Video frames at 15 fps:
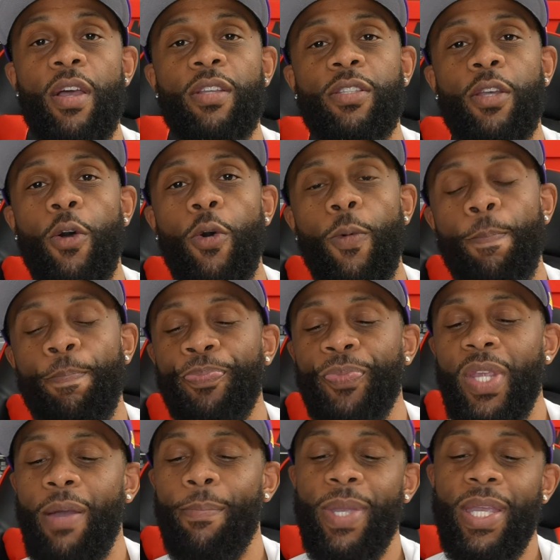So,
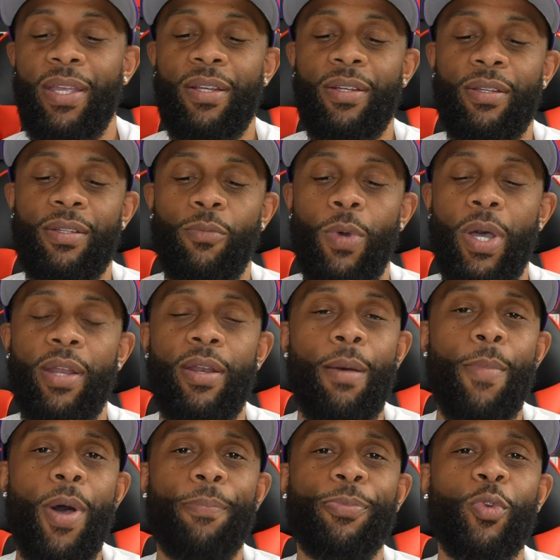I mean, what?
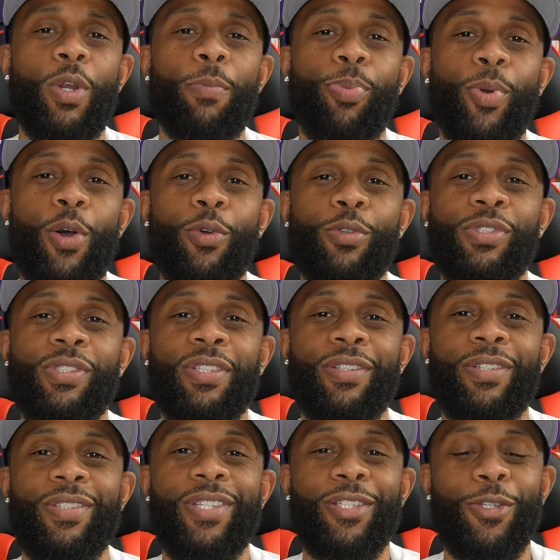I'm up three pros
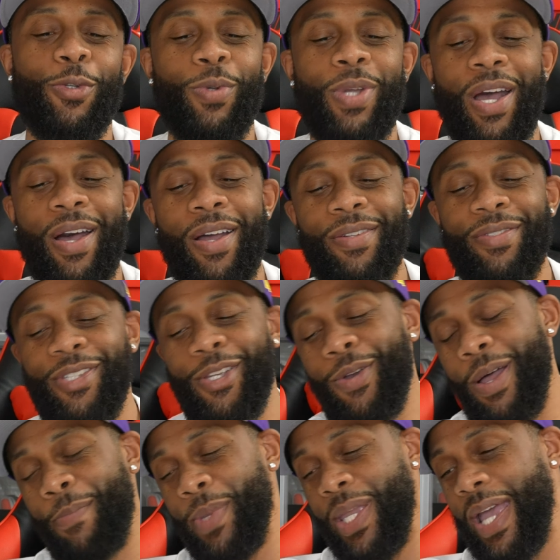to, to two cons.
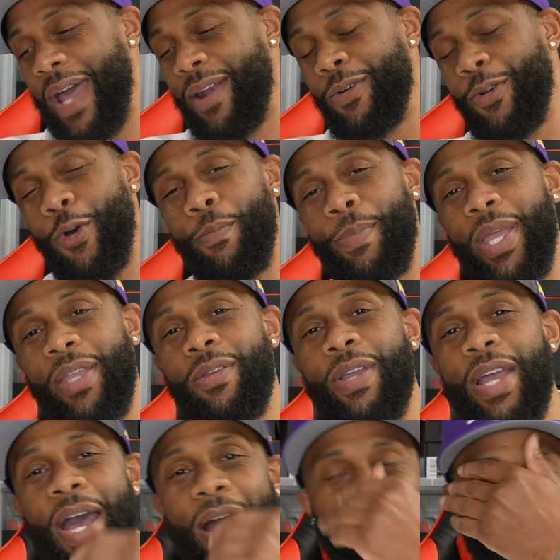So, I mean, I don't know, man. You
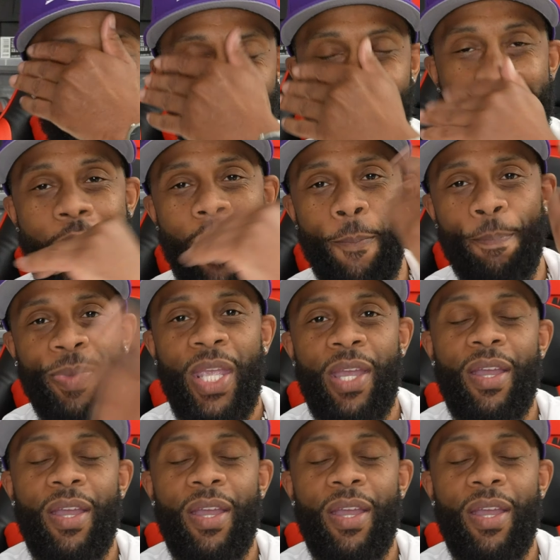guys help me out.